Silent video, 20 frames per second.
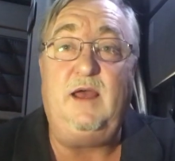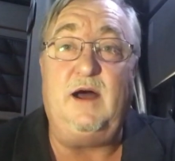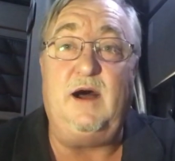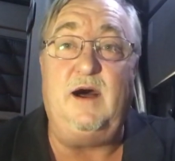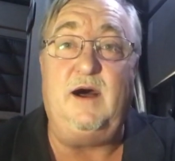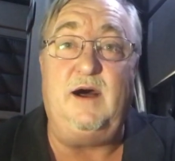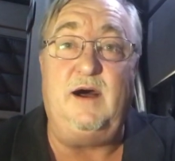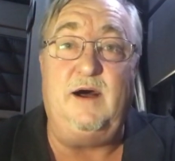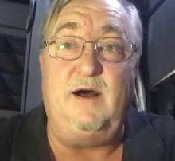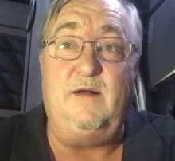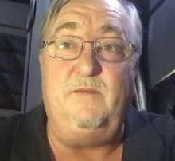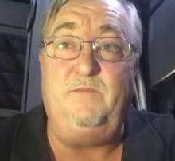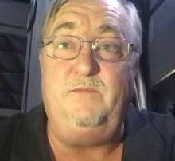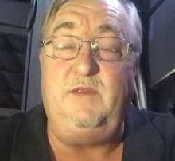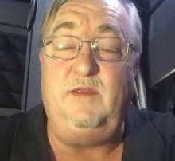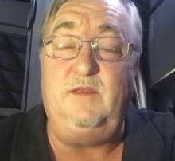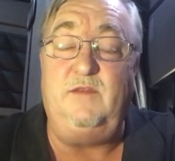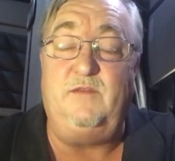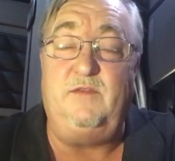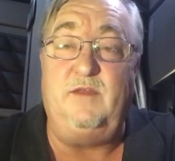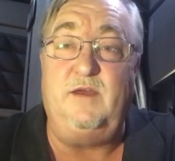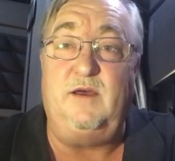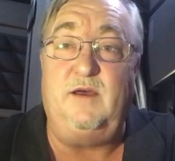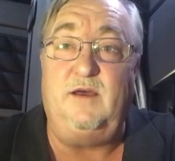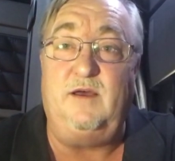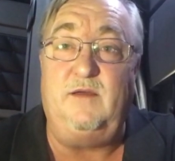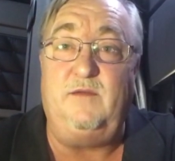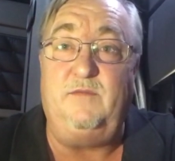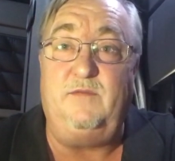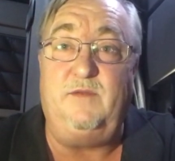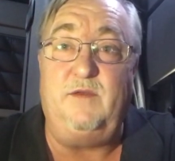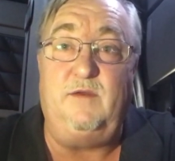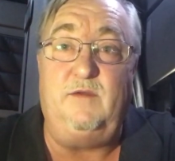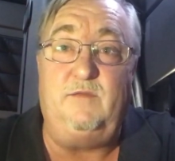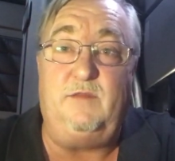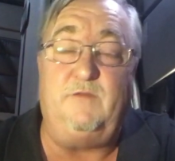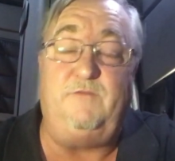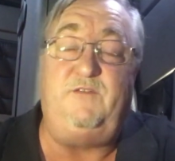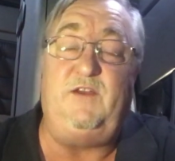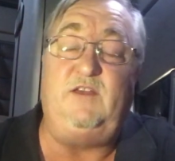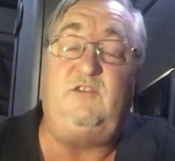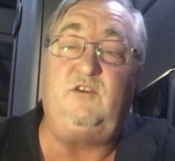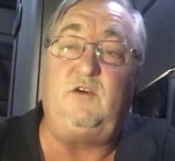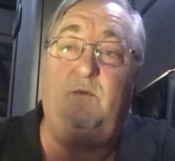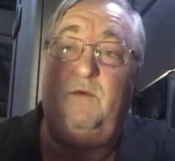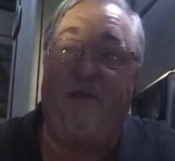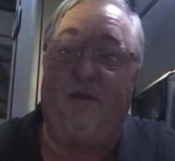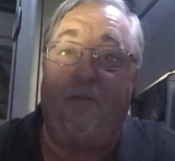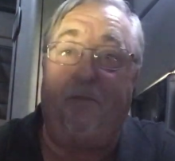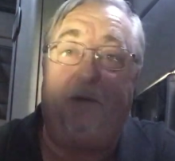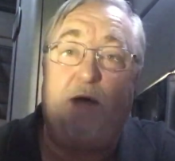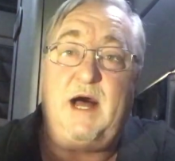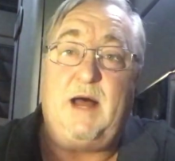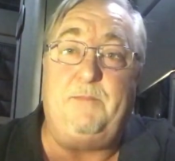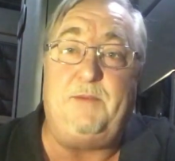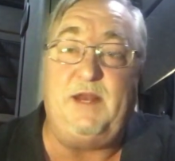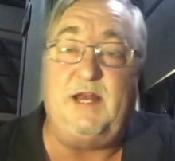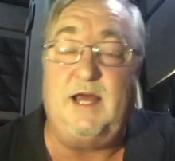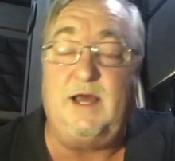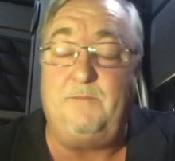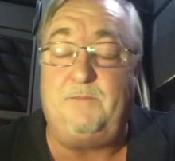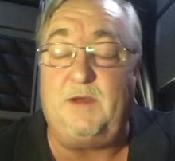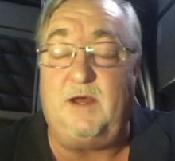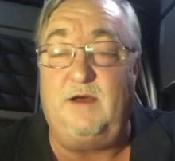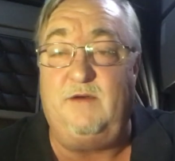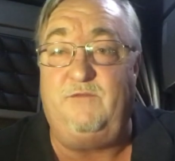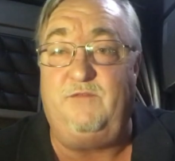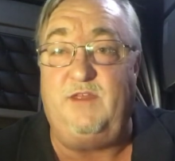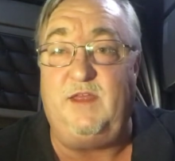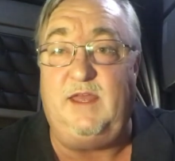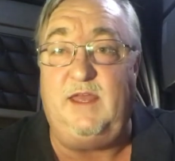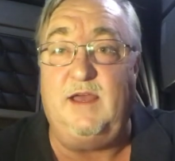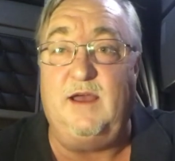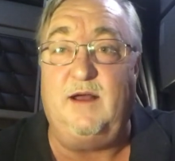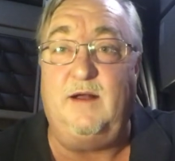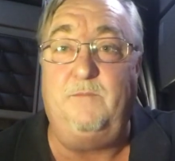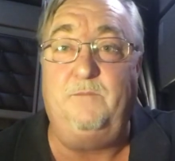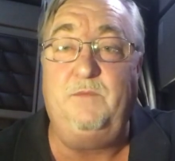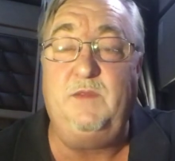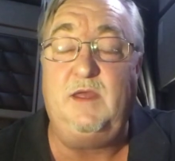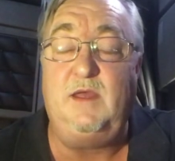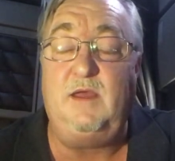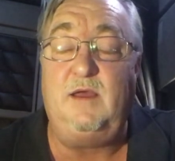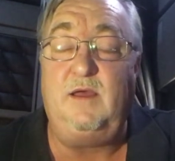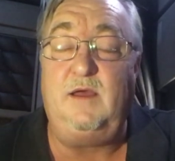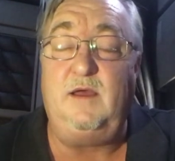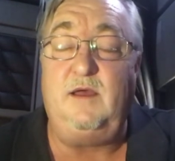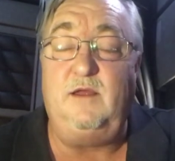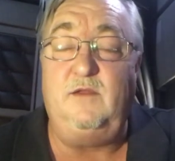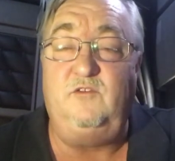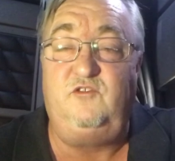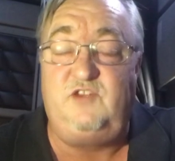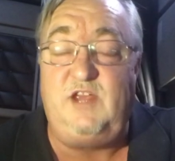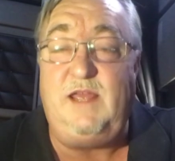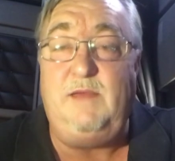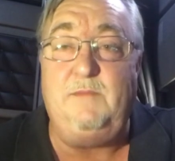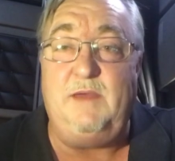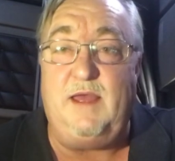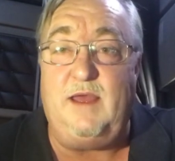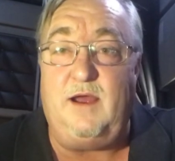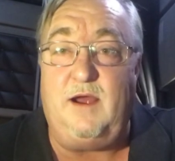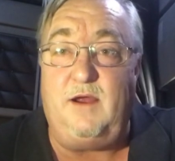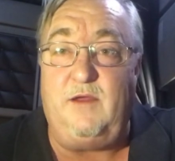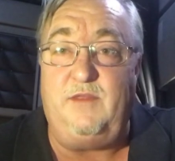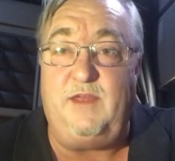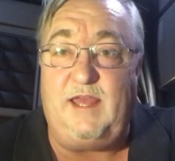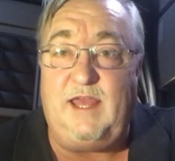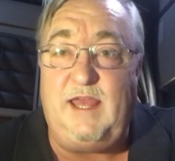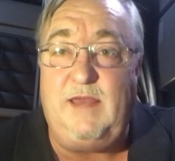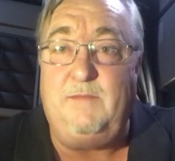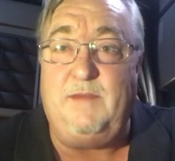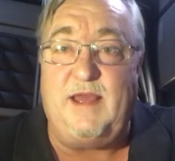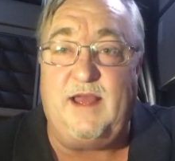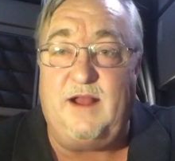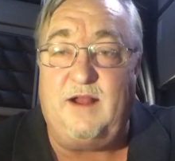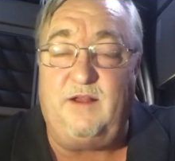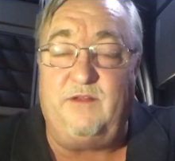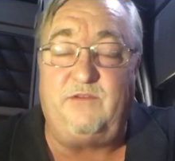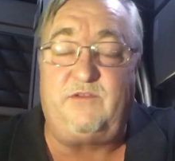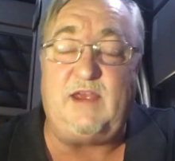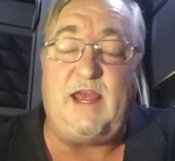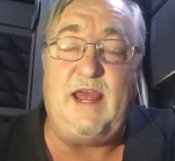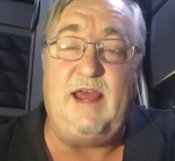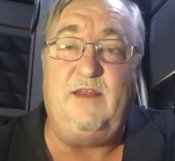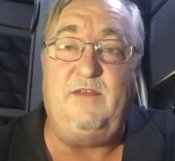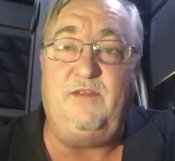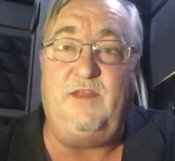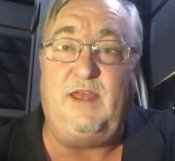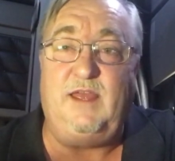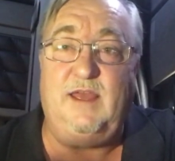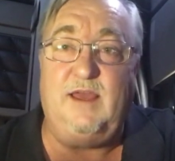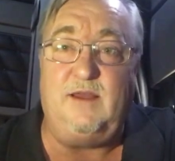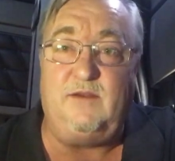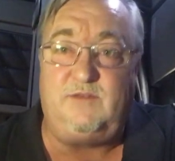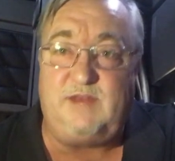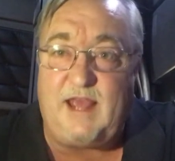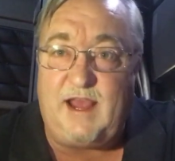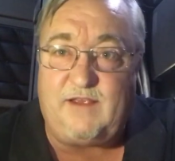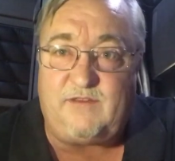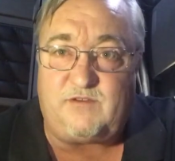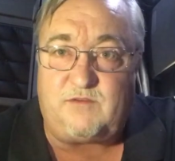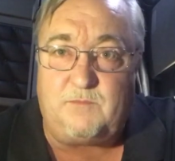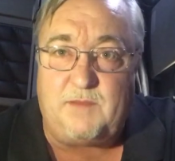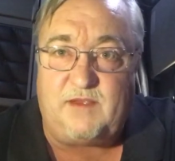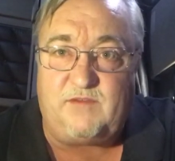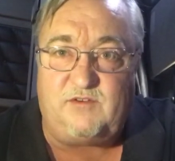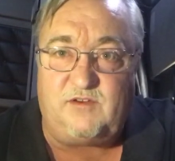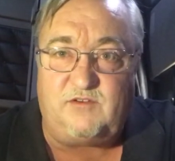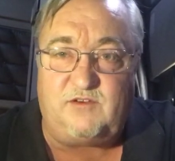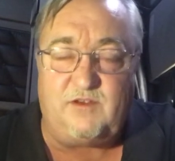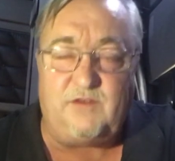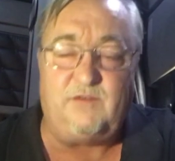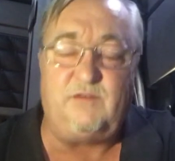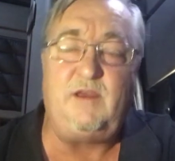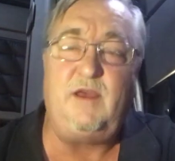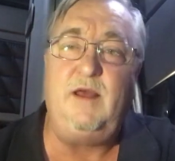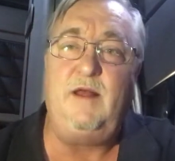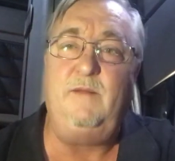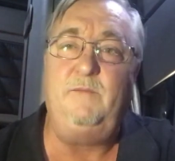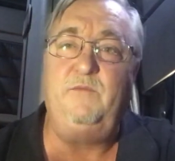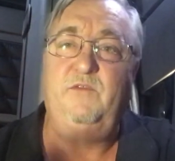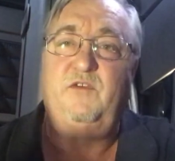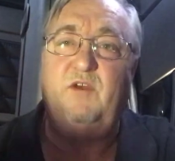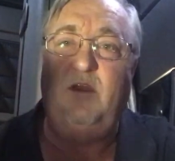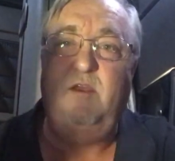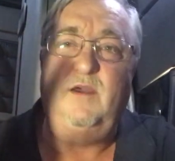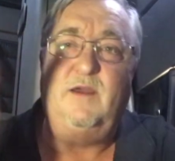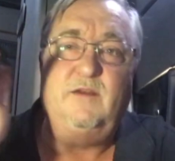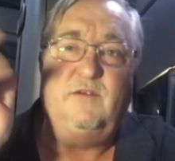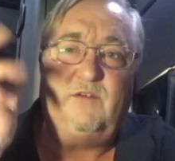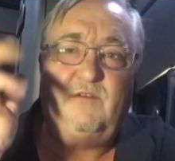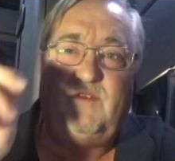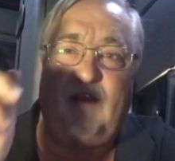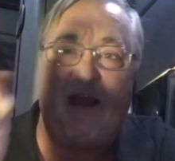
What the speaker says: The feature with the popping up of the Gmail or the emails and the text messages, so you can just